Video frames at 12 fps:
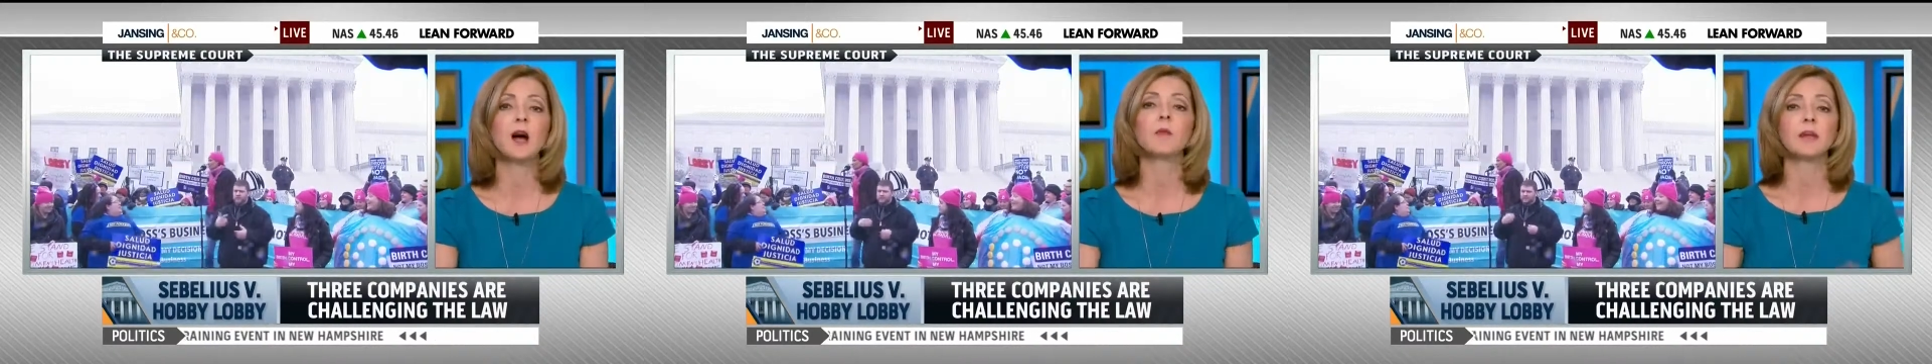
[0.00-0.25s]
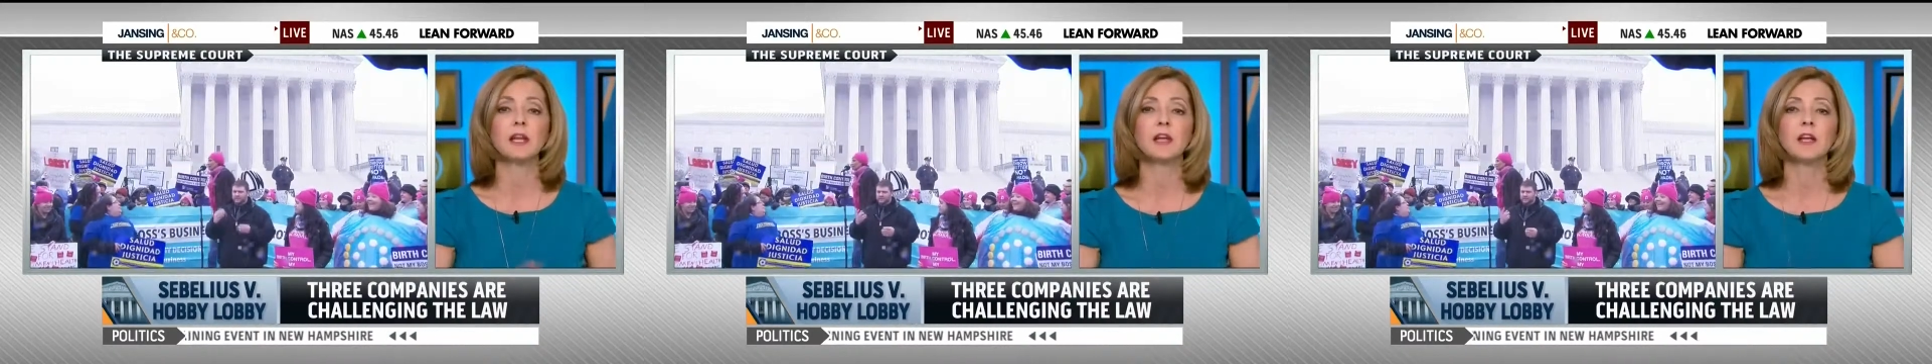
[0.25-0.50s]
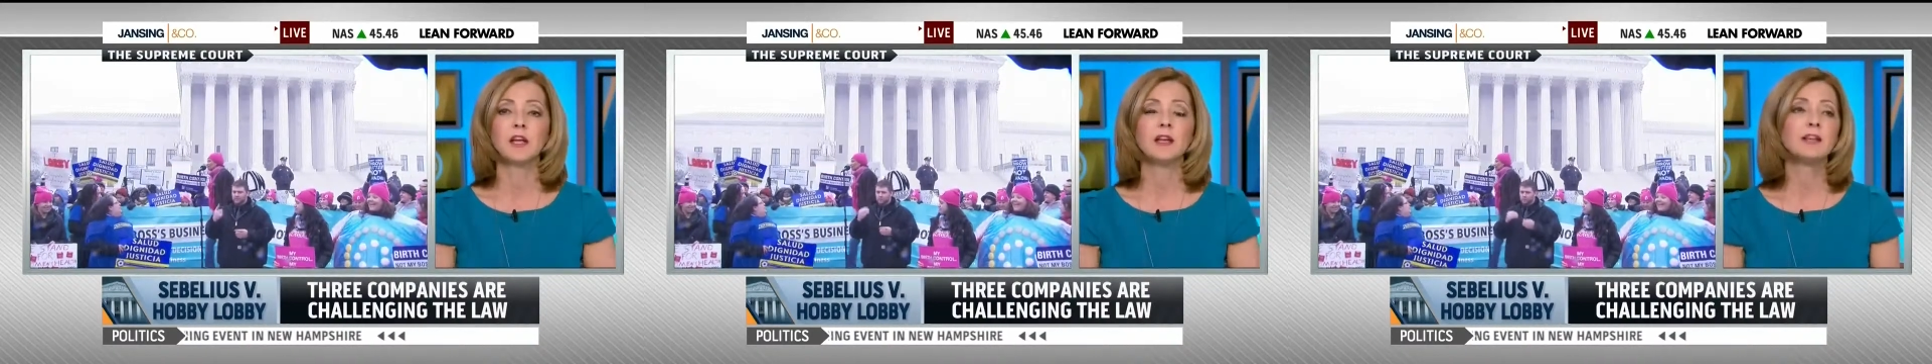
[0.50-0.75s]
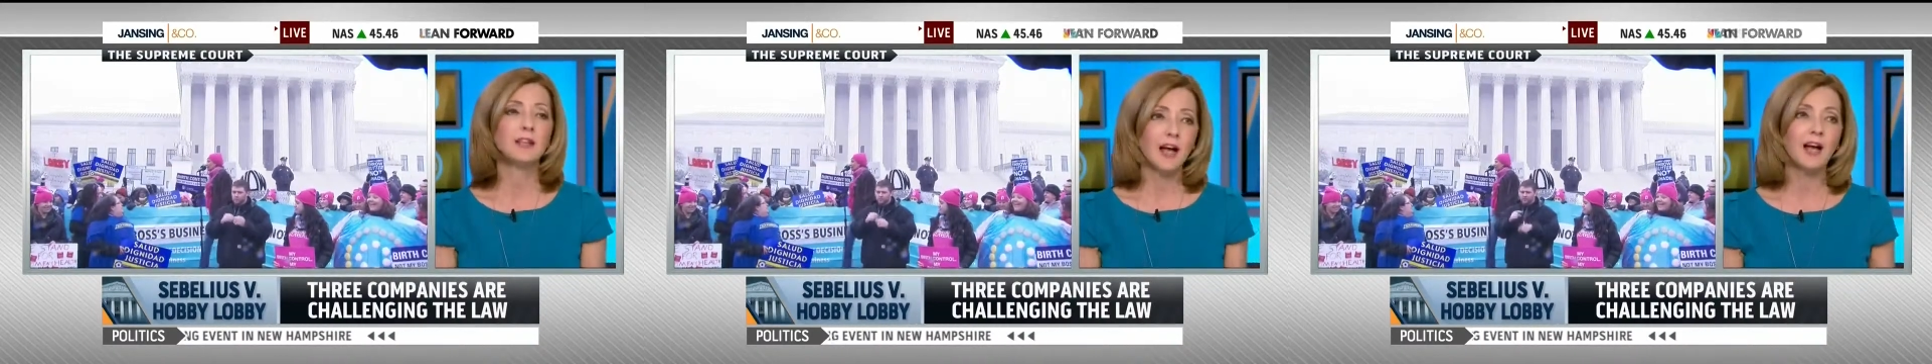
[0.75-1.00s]
me
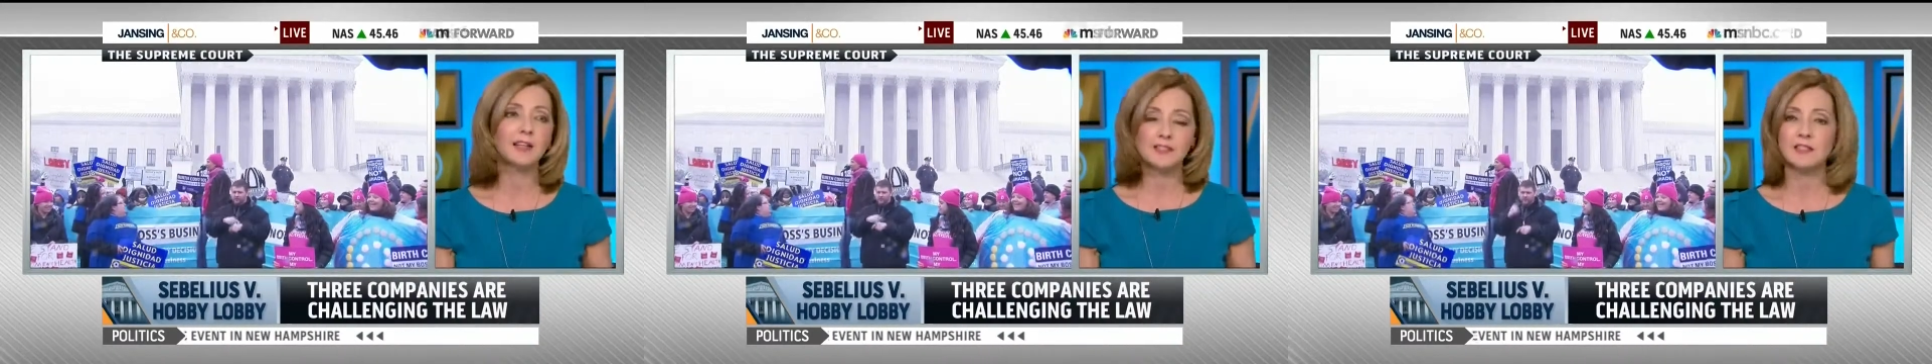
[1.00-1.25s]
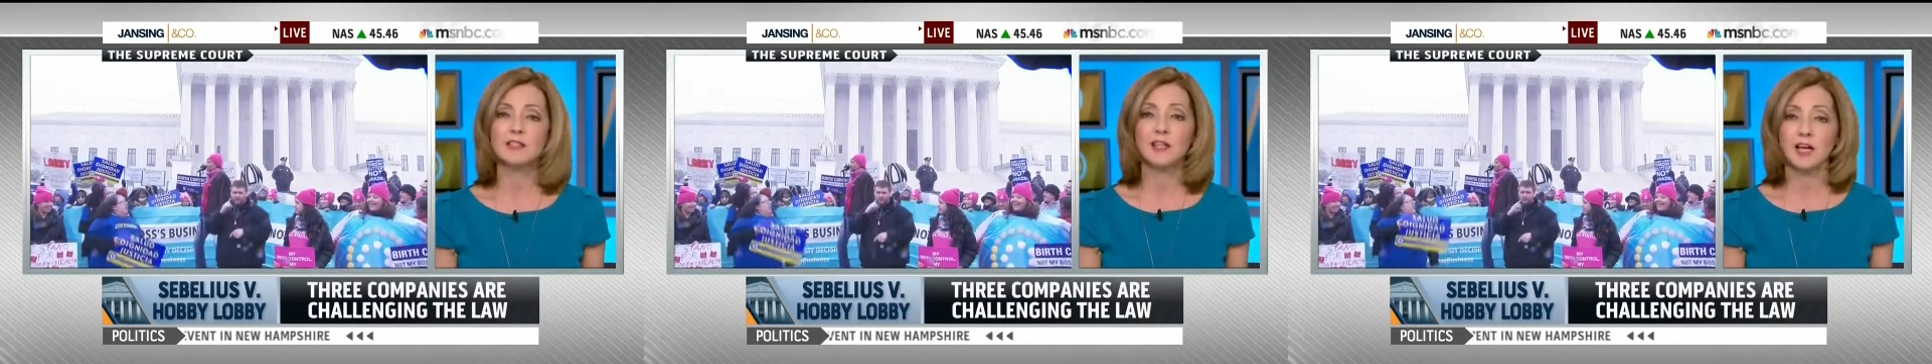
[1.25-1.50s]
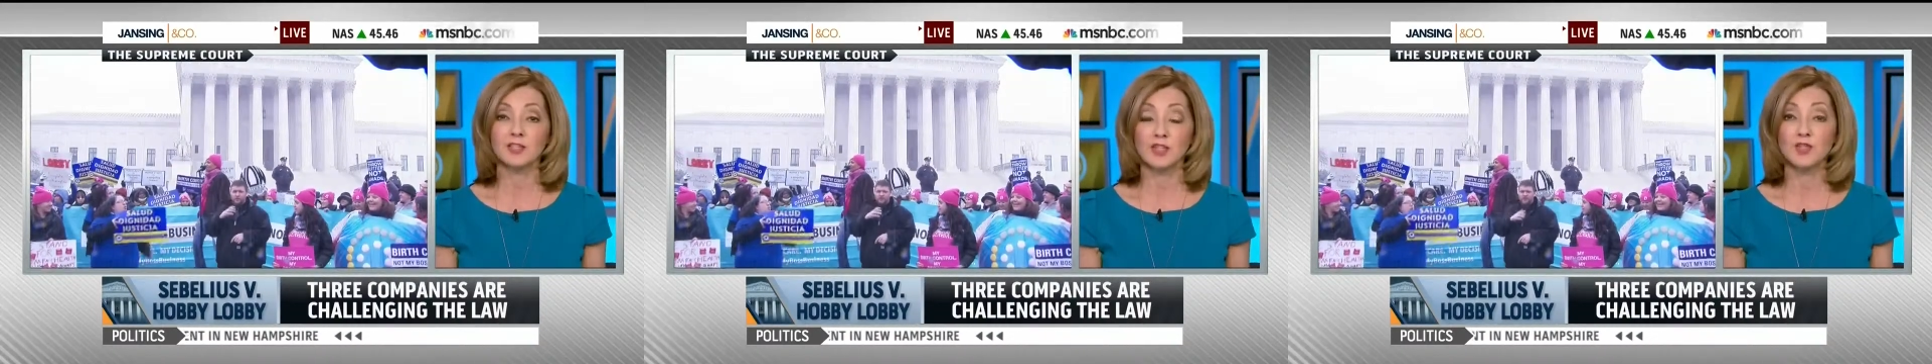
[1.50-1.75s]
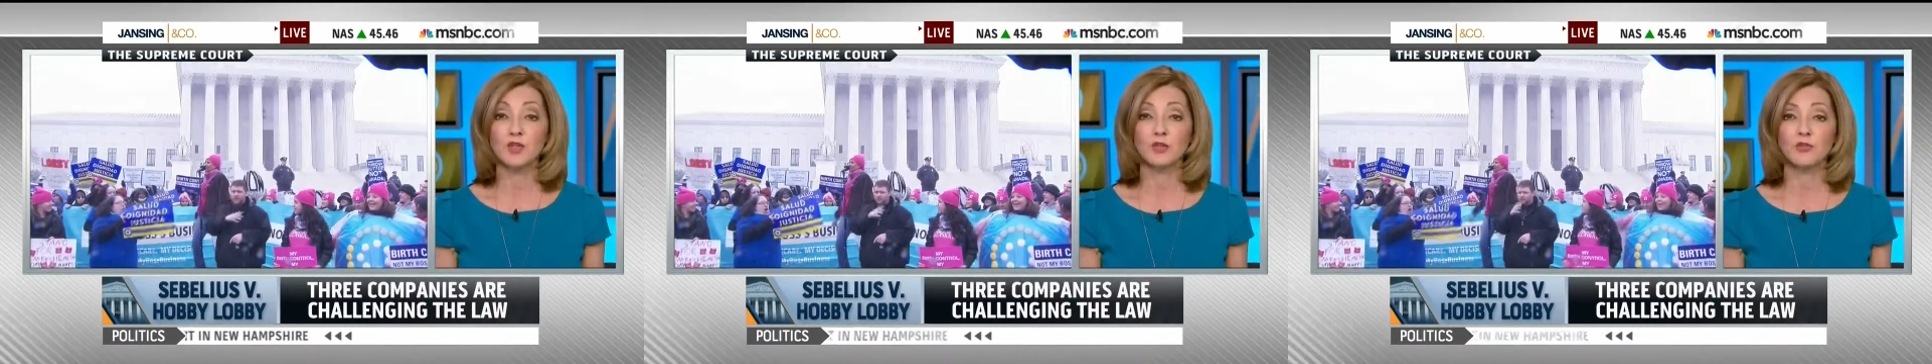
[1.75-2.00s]
not to
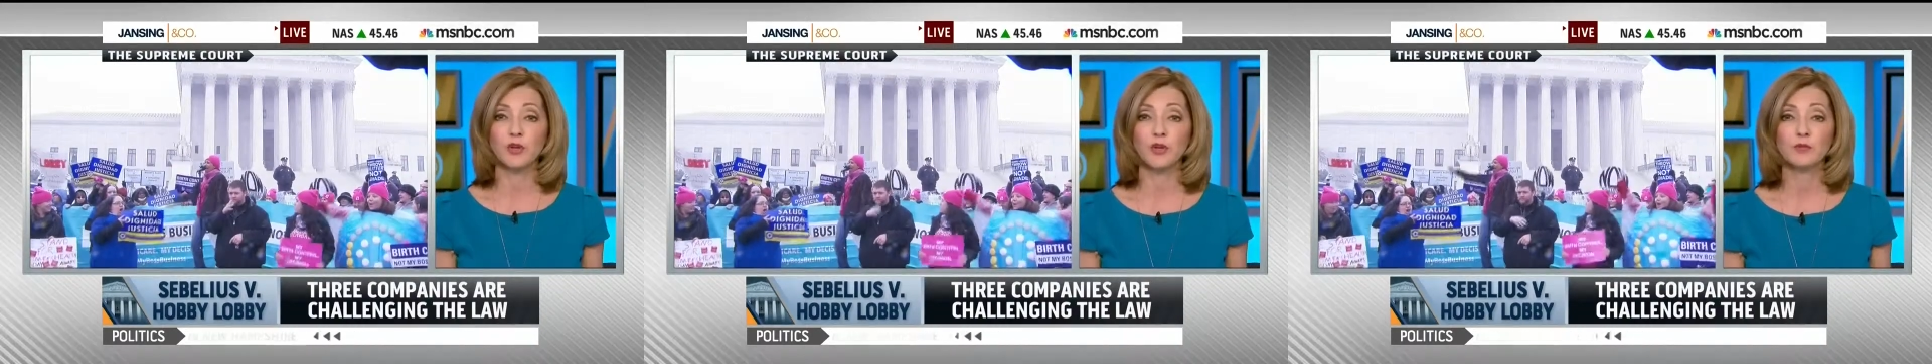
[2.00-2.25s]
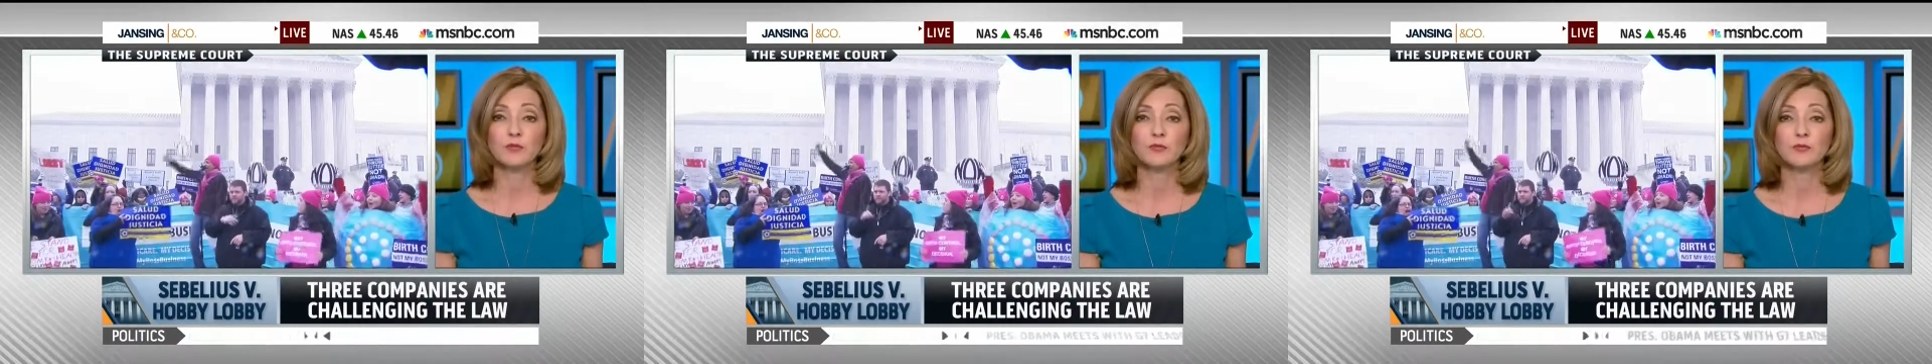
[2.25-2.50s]
serve you.